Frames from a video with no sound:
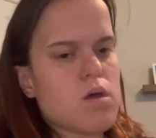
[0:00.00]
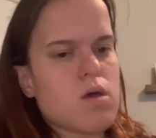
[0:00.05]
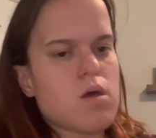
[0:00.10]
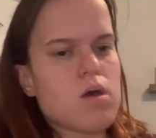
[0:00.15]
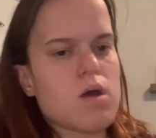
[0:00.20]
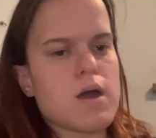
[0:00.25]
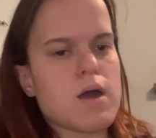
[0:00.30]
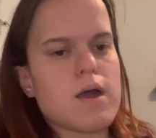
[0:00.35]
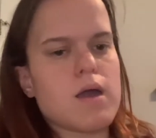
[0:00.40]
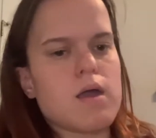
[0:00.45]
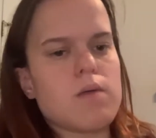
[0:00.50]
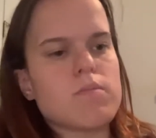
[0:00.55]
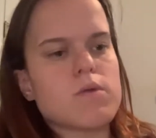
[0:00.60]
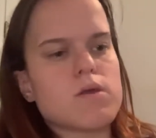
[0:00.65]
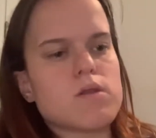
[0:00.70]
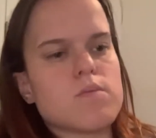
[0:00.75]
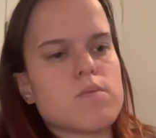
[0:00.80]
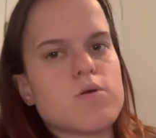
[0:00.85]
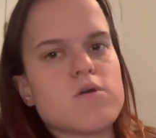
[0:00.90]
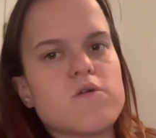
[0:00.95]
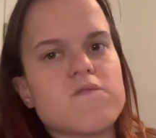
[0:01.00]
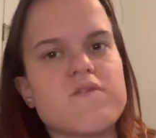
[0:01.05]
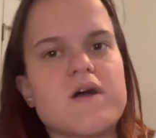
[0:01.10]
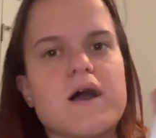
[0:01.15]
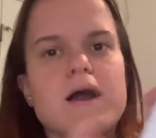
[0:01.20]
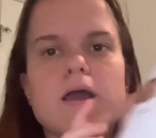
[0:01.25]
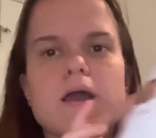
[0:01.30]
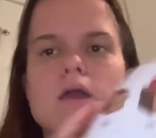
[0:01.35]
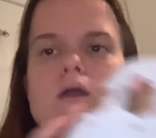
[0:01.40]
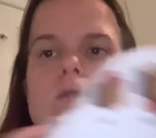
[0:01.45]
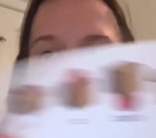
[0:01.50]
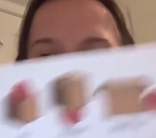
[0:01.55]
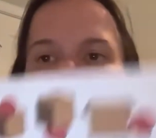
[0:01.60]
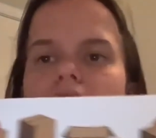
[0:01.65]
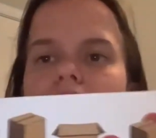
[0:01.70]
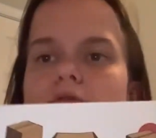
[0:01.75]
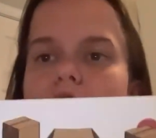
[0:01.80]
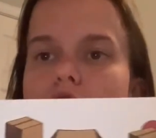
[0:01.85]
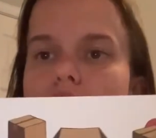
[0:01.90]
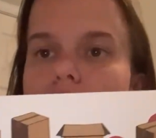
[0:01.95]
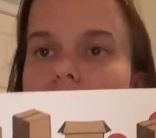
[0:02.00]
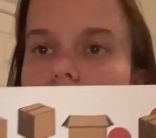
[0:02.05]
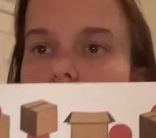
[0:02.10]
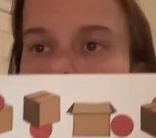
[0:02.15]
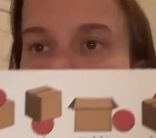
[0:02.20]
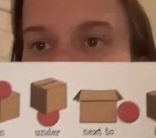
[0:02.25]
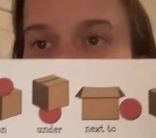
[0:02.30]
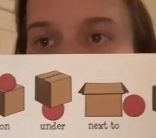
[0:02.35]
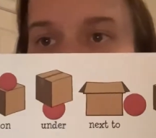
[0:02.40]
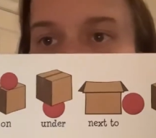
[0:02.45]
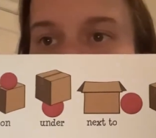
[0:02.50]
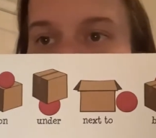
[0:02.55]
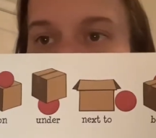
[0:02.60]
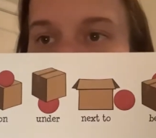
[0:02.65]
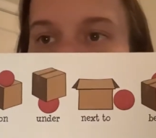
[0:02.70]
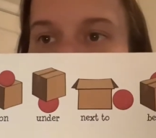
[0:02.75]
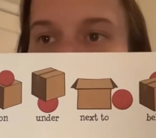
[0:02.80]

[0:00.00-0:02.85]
I'm going to provide a visual sheet